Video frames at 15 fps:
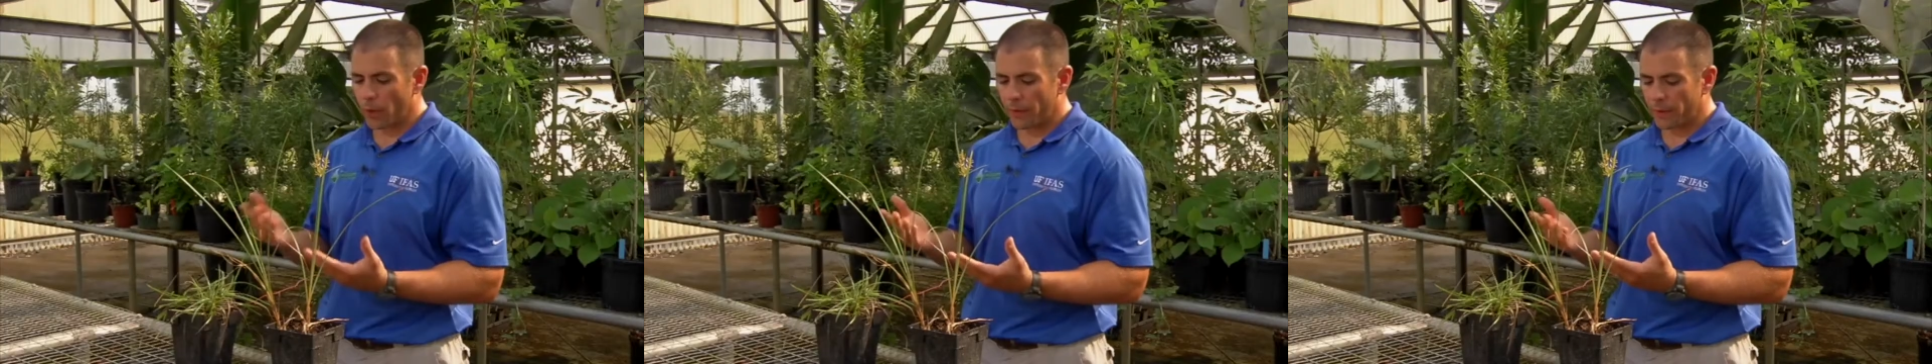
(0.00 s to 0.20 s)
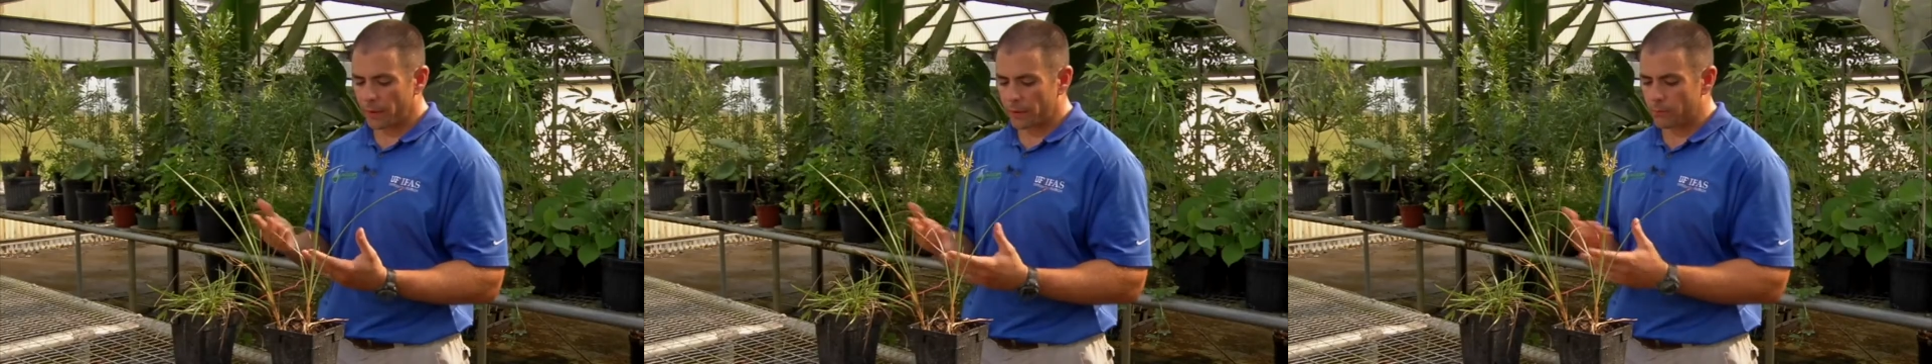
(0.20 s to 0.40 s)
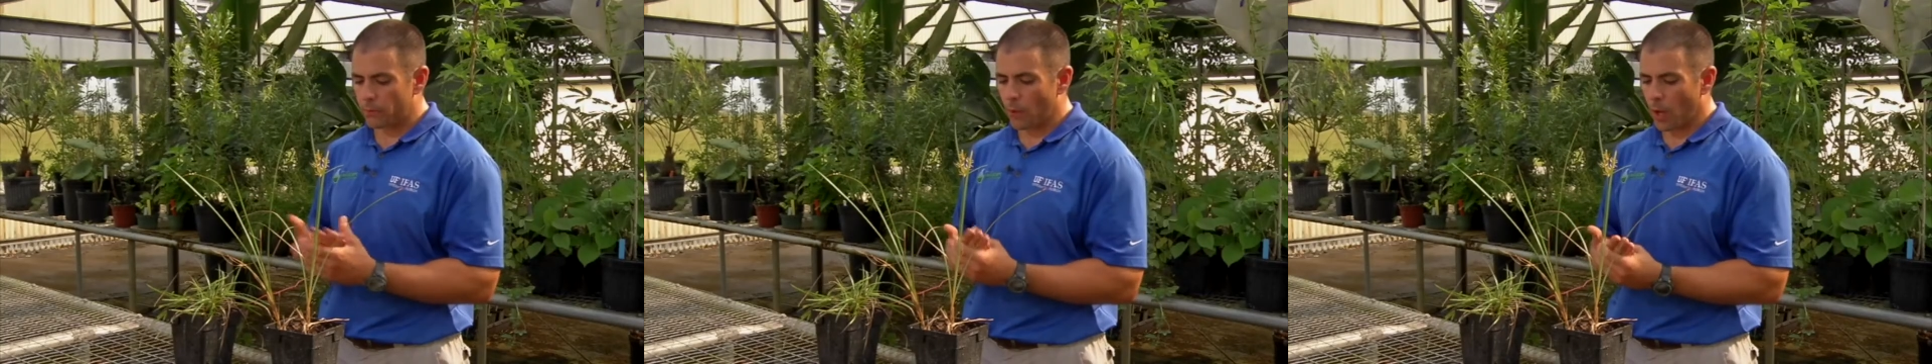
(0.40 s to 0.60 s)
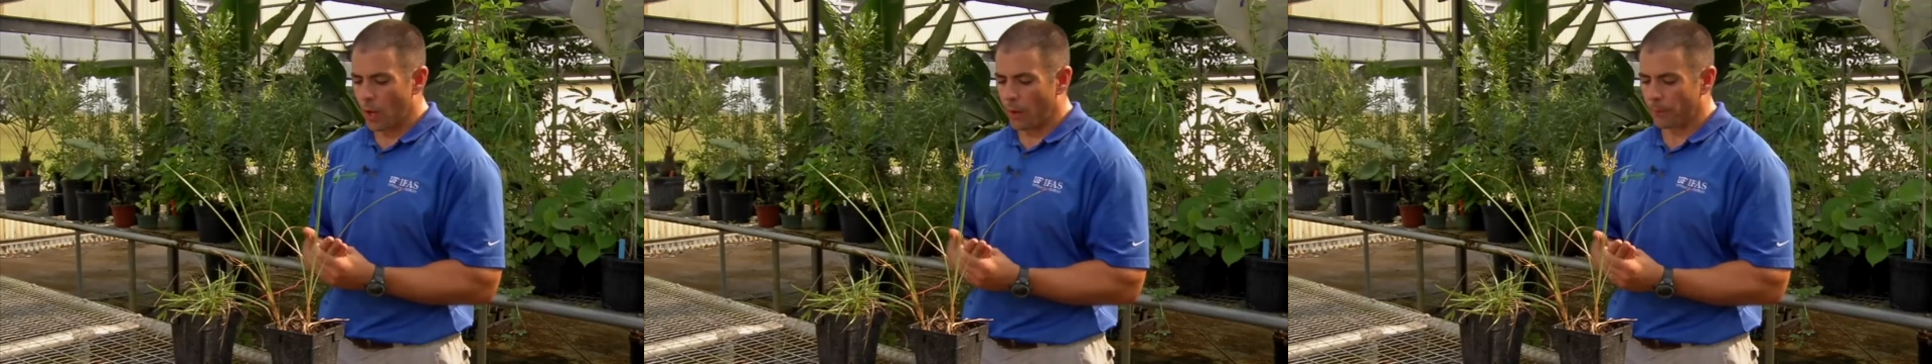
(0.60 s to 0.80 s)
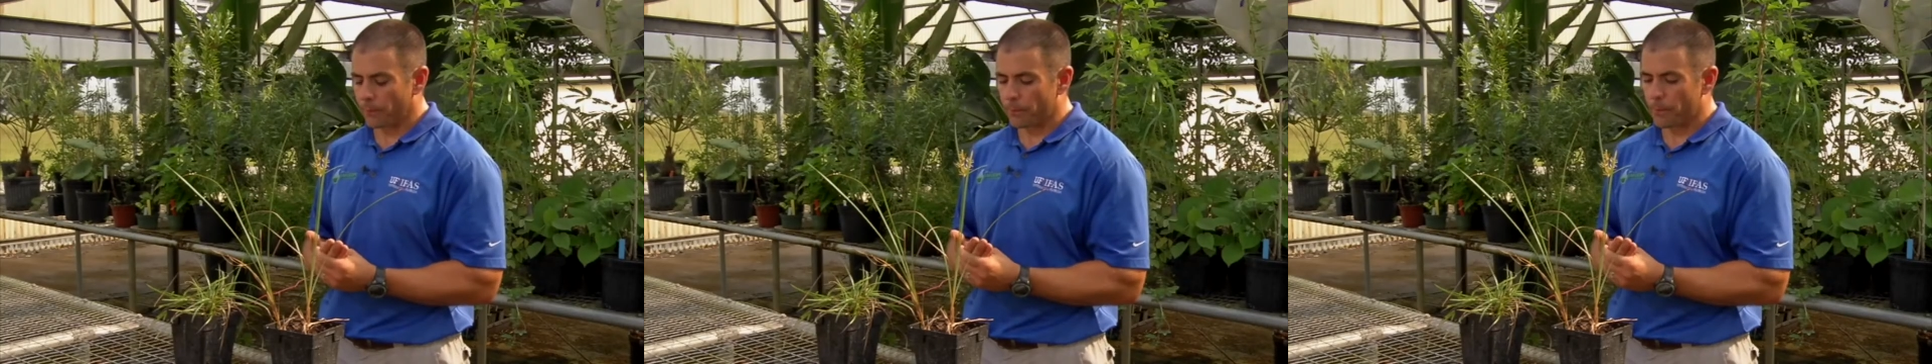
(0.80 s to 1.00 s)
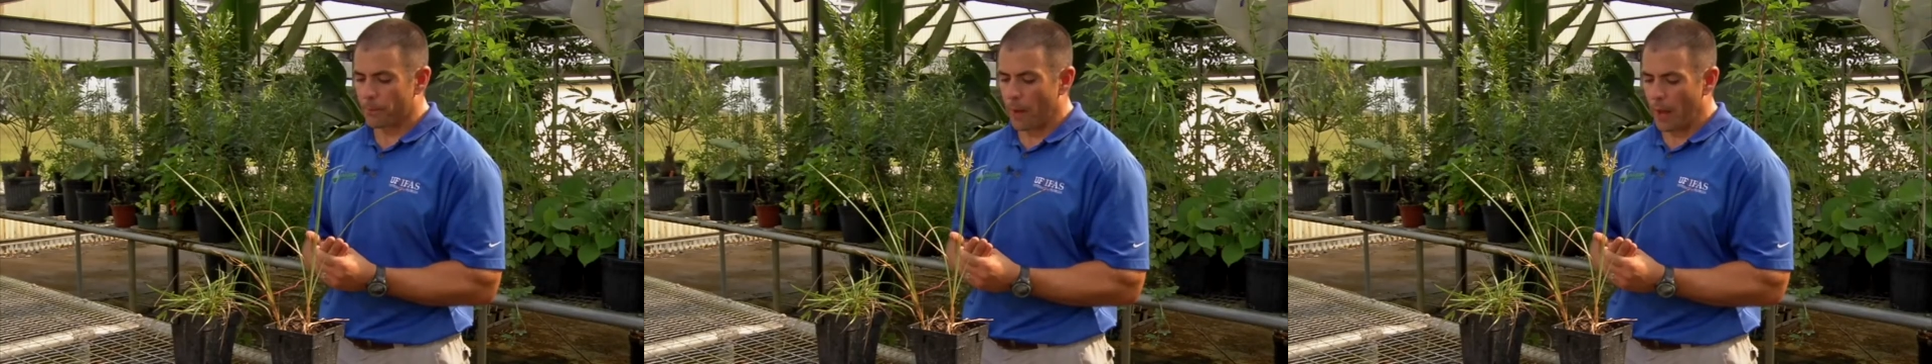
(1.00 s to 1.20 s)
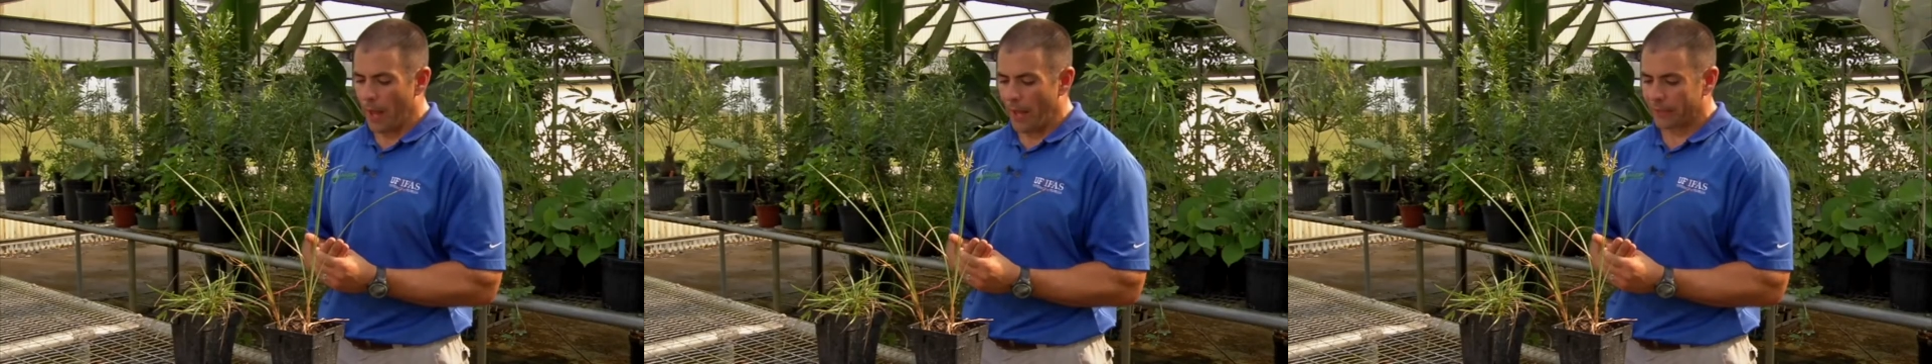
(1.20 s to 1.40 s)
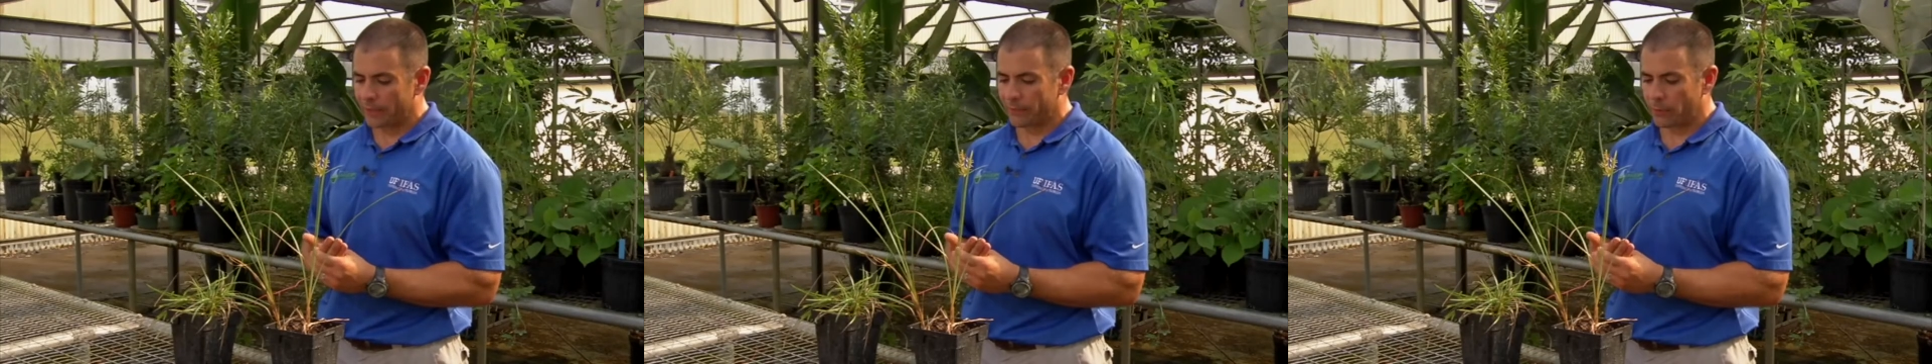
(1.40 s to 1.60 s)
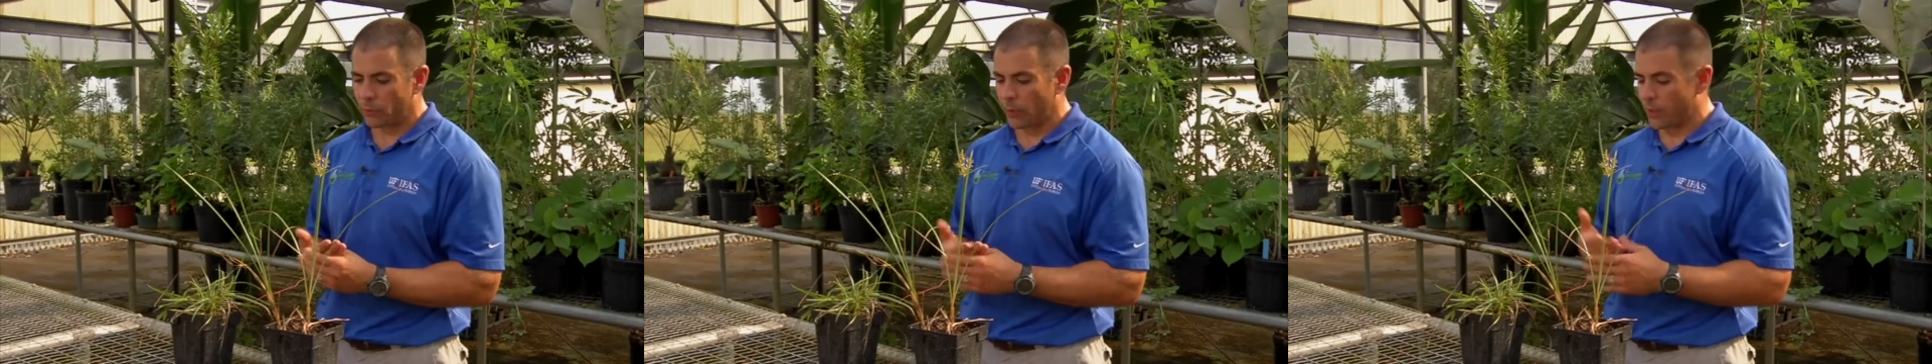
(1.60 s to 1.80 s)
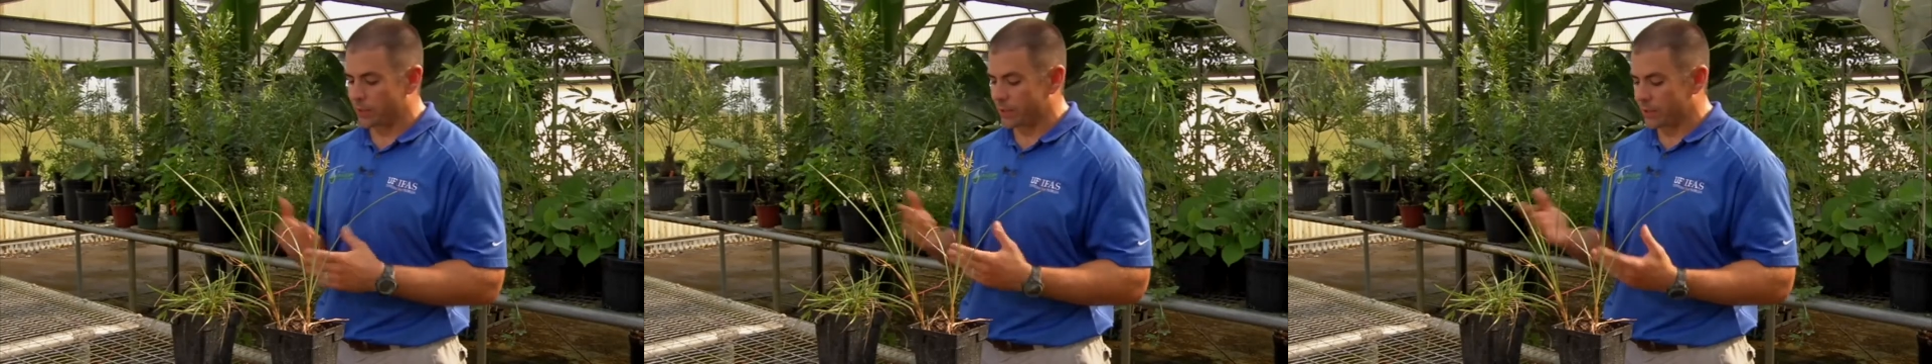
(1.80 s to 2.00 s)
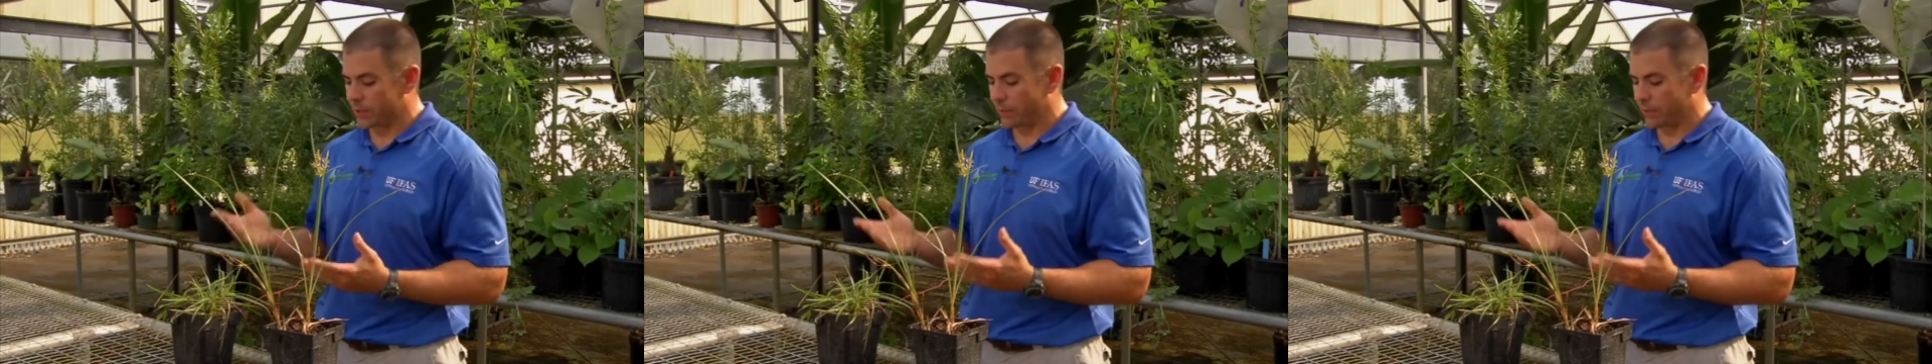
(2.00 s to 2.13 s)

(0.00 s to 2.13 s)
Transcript: of the um, uh, active ingredients that's